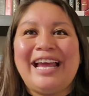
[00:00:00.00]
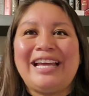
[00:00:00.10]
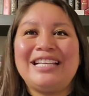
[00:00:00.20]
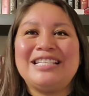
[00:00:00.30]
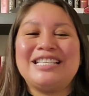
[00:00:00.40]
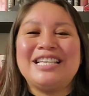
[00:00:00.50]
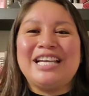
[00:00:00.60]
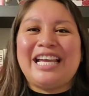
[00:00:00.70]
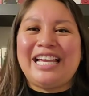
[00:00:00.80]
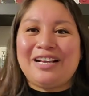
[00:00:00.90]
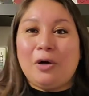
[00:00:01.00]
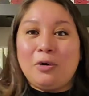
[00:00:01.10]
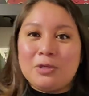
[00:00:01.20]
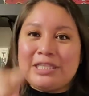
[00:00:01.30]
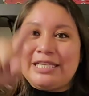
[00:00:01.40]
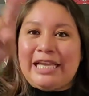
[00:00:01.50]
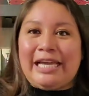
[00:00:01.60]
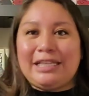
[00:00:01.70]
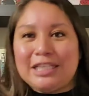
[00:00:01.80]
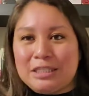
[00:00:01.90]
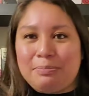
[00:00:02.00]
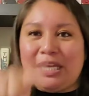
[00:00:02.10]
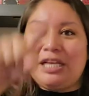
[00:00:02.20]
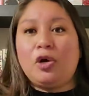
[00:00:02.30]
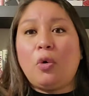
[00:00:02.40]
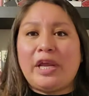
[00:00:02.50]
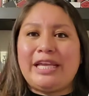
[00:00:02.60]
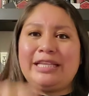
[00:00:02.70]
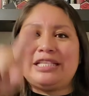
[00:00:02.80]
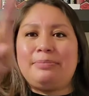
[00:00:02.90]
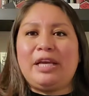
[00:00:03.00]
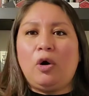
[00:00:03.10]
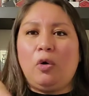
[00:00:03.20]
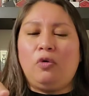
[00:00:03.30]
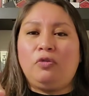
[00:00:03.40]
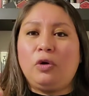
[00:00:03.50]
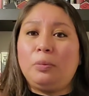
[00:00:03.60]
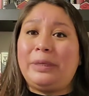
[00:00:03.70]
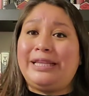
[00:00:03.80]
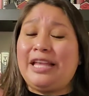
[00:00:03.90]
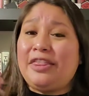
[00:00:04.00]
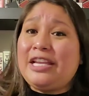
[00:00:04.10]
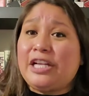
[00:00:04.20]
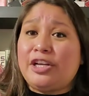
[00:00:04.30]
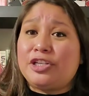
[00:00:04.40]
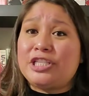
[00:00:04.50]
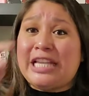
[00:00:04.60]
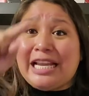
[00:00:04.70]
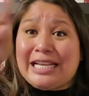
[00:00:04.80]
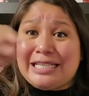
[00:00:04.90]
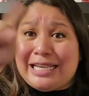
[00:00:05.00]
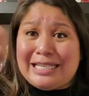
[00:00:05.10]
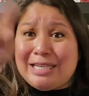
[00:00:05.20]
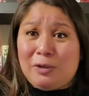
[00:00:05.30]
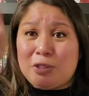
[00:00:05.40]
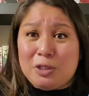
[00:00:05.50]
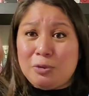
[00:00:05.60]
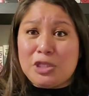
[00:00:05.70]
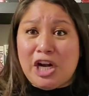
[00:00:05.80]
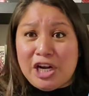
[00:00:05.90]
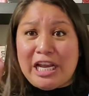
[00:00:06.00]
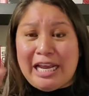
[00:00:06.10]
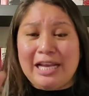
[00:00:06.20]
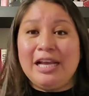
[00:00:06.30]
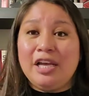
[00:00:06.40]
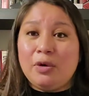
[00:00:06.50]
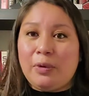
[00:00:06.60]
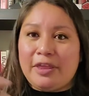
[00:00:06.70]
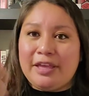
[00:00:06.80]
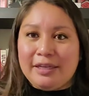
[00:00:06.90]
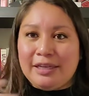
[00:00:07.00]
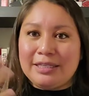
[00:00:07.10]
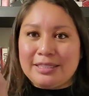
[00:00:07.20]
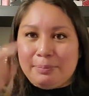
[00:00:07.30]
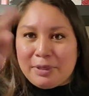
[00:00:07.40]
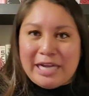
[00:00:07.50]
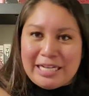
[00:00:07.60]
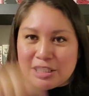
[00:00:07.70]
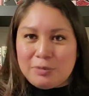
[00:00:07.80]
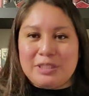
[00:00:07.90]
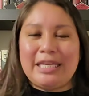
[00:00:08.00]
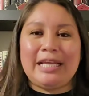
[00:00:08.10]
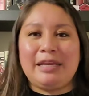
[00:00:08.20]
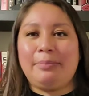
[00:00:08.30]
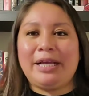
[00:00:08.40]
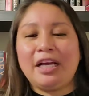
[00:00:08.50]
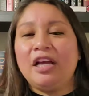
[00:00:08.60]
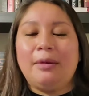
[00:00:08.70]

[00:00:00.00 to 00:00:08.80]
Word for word: and it goes in like this big, going in this big oval, but the thing that you're sitting in is also turning within the zipper that's twisting in a big,